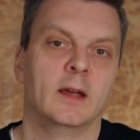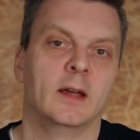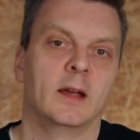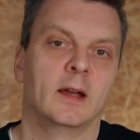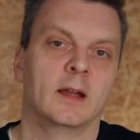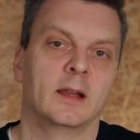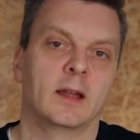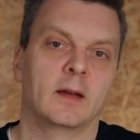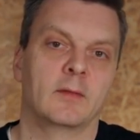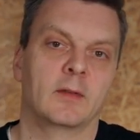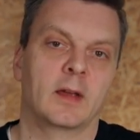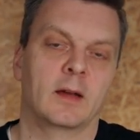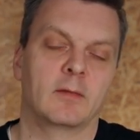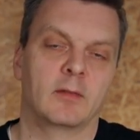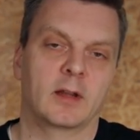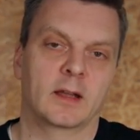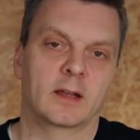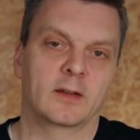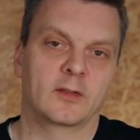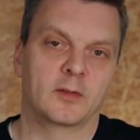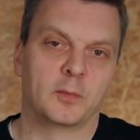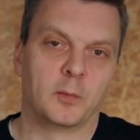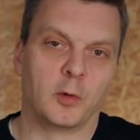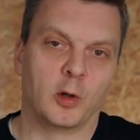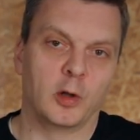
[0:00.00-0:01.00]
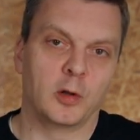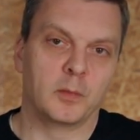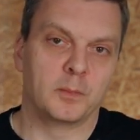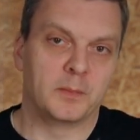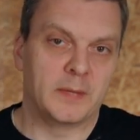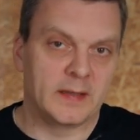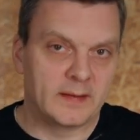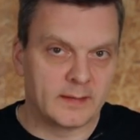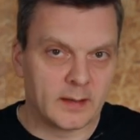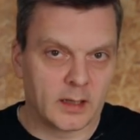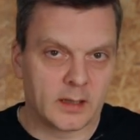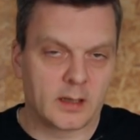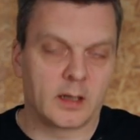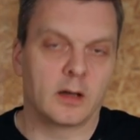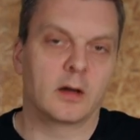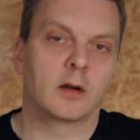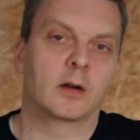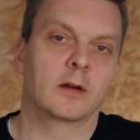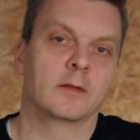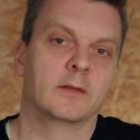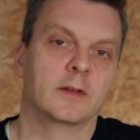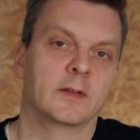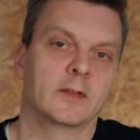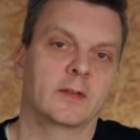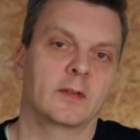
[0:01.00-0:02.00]
And then we have like a small mitaka
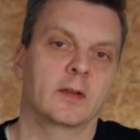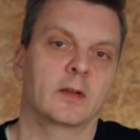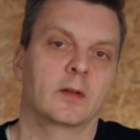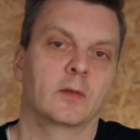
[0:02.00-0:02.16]
harvest,